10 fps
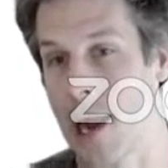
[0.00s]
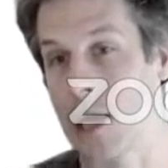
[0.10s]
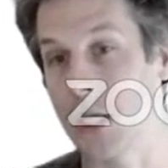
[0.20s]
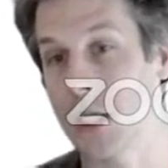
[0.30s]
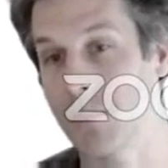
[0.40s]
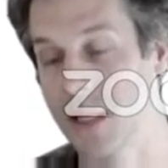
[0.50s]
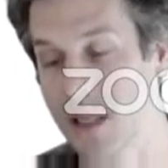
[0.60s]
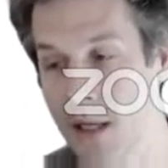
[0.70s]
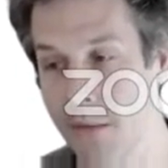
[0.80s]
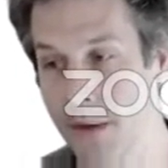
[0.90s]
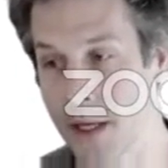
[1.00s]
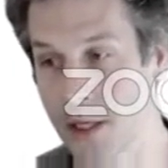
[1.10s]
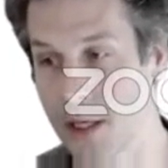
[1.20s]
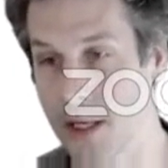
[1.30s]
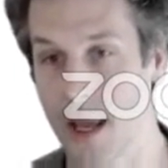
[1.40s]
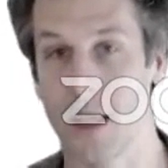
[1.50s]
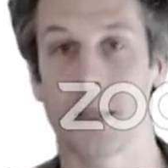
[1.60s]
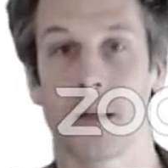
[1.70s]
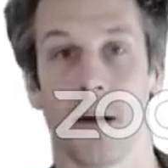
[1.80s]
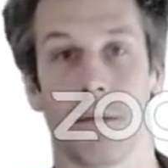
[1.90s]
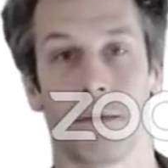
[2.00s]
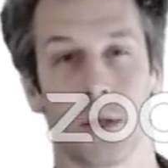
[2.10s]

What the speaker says: are specific to the case of